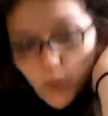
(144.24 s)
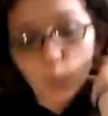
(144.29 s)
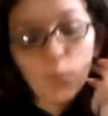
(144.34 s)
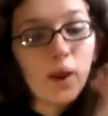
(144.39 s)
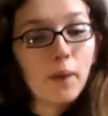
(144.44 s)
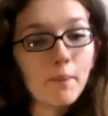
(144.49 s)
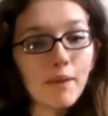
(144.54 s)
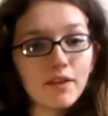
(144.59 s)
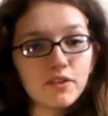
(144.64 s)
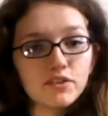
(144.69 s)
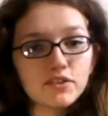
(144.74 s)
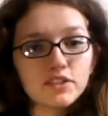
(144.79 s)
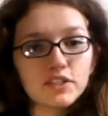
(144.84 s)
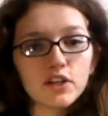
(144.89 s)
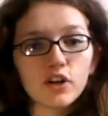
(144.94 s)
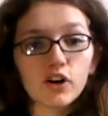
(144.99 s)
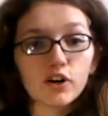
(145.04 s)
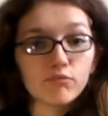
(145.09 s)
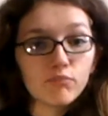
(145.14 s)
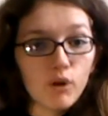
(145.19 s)
The white bands you
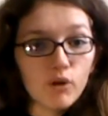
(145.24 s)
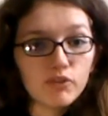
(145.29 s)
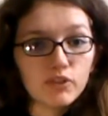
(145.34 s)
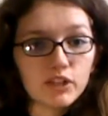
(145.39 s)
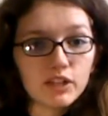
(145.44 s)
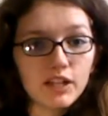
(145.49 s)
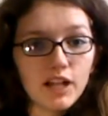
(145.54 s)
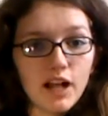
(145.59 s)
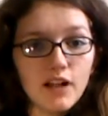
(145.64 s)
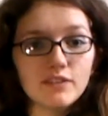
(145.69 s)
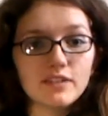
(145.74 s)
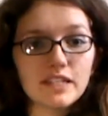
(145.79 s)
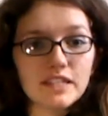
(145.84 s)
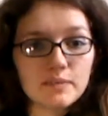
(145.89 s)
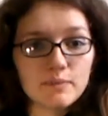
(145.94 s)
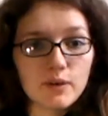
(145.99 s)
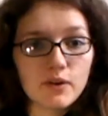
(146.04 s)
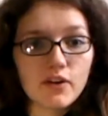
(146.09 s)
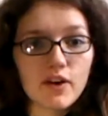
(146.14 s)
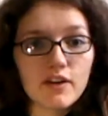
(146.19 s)
see are ammonia clouds
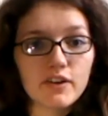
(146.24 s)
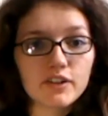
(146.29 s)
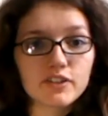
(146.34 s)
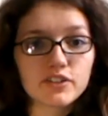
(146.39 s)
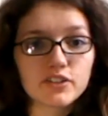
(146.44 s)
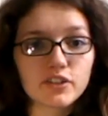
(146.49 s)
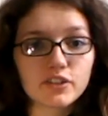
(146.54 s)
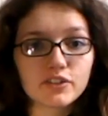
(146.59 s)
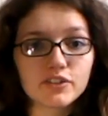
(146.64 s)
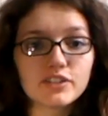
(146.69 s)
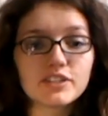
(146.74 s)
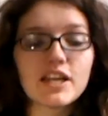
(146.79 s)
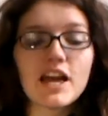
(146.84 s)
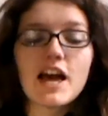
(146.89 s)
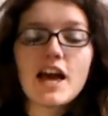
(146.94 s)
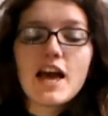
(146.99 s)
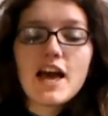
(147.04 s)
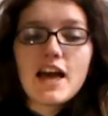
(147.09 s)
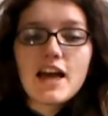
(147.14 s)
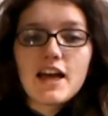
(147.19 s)
that spin around in circles.
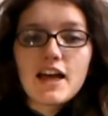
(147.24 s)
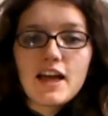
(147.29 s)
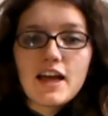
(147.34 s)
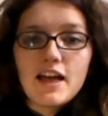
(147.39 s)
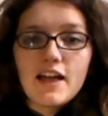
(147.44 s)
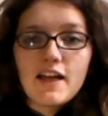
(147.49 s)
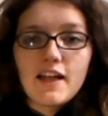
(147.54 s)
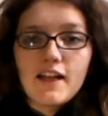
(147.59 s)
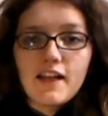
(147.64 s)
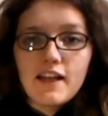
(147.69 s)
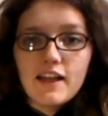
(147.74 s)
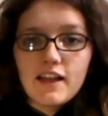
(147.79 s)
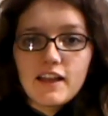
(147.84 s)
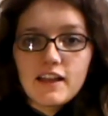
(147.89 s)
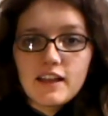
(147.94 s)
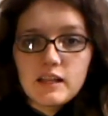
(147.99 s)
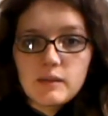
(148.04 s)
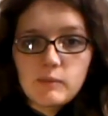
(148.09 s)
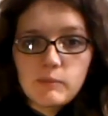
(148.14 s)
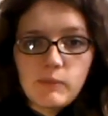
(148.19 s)

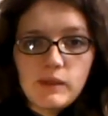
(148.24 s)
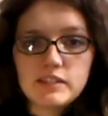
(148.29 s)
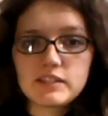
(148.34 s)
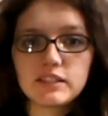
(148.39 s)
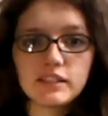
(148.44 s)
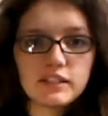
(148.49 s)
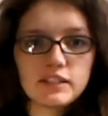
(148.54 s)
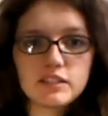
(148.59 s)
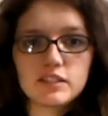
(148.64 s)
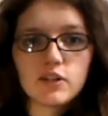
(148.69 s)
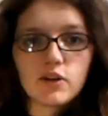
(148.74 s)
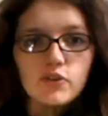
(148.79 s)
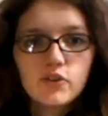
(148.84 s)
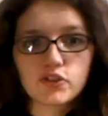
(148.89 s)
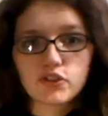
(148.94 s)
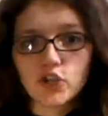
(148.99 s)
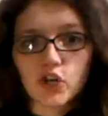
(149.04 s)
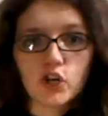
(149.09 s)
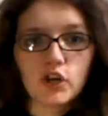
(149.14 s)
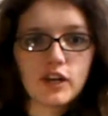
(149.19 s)
Basically, it's
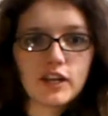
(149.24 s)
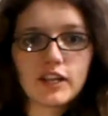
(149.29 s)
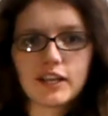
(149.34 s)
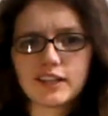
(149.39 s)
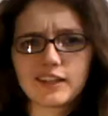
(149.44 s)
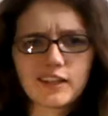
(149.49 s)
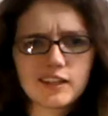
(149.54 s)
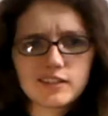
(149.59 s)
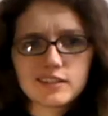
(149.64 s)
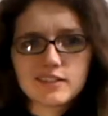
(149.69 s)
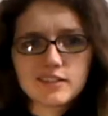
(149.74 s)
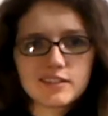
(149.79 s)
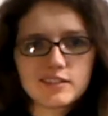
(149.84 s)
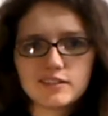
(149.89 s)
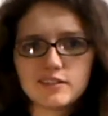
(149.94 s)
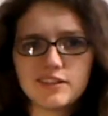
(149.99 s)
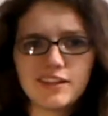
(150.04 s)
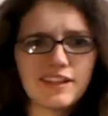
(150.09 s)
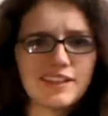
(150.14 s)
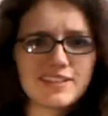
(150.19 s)
they're turning, and
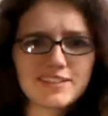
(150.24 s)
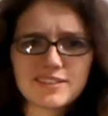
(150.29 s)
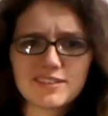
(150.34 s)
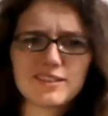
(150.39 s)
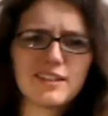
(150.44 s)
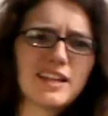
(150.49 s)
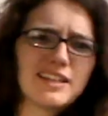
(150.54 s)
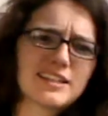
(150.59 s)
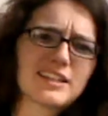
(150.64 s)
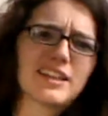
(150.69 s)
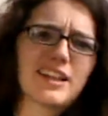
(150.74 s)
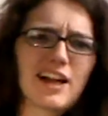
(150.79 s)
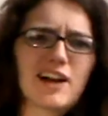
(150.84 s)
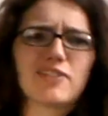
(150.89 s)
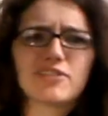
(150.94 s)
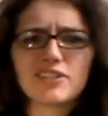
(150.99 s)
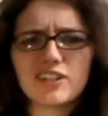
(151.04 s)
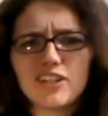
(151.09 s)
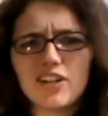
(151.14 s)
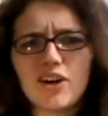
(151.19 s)
it's a
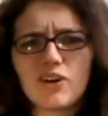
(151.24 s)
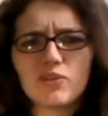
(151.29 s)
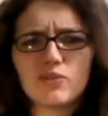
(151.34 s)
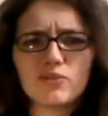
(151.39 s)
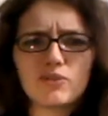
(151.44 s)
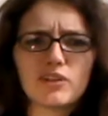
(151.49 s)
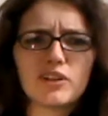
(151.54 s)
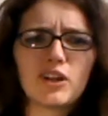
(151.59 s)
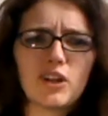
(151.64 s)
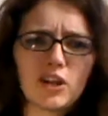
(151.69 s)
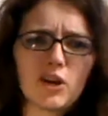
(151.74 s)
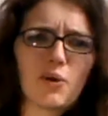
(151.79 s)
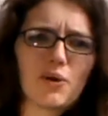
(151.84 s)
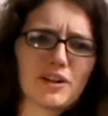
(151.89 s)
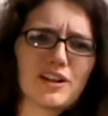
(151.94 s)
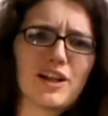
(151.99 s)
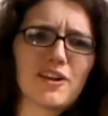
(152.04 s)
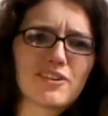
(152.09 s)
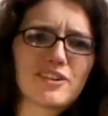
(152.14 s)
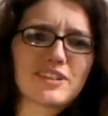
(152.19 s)
cloud. You know
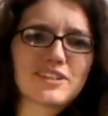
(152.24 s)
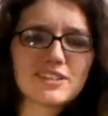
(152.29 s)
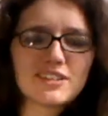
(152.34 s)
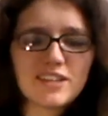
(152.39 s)
what a cloud